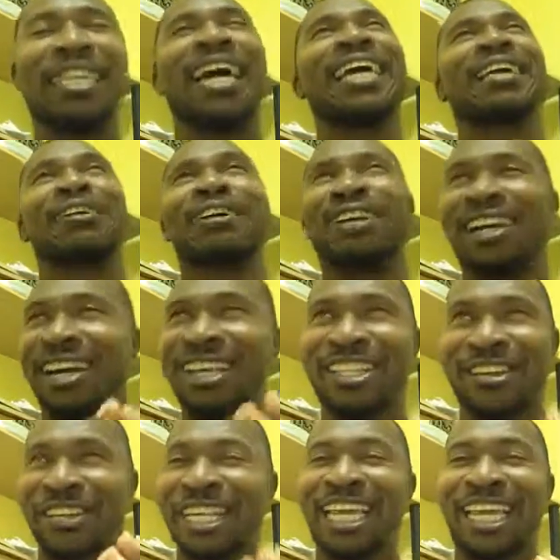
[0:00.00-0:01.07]
like
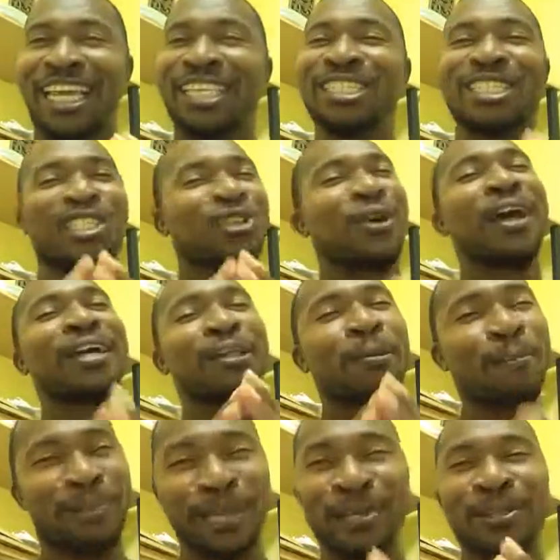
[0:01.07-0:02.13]
other kings, trying
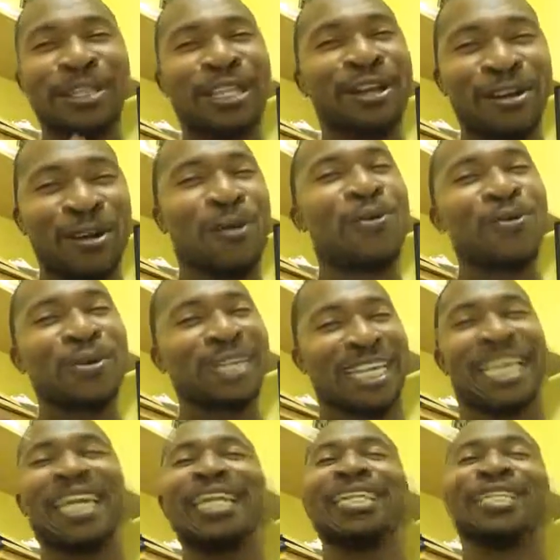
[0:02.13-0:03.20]
to build their own
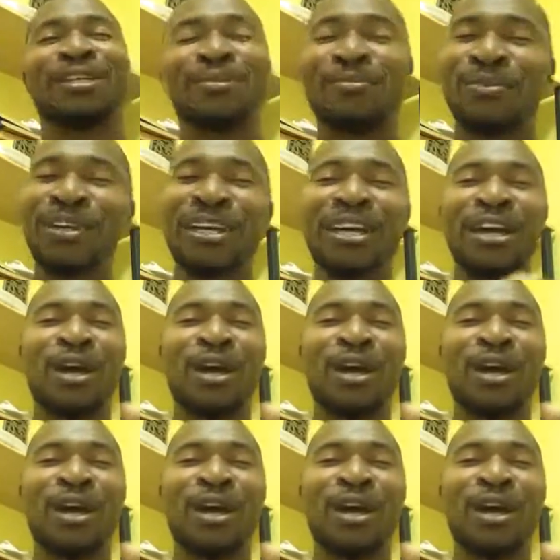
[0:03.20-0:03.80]
kingdom